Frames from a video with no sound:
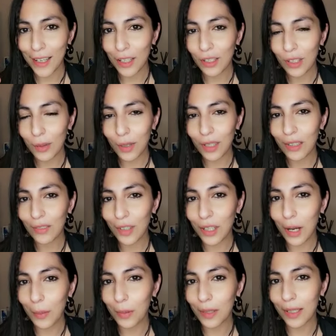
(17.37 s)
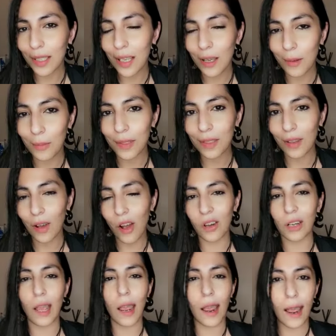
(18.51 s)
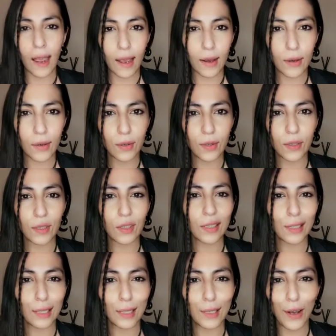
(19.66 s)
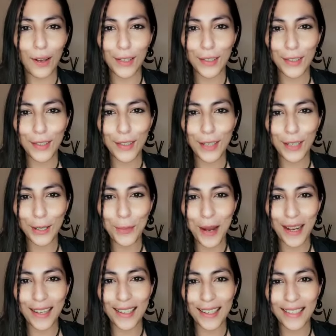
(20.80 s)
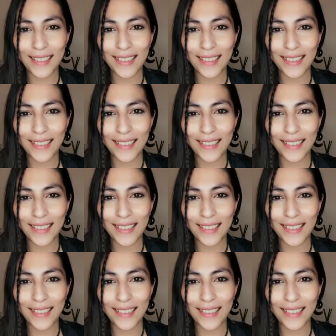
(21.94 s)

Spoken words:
So I'm going to give you a couple of tips on how to detox your mind.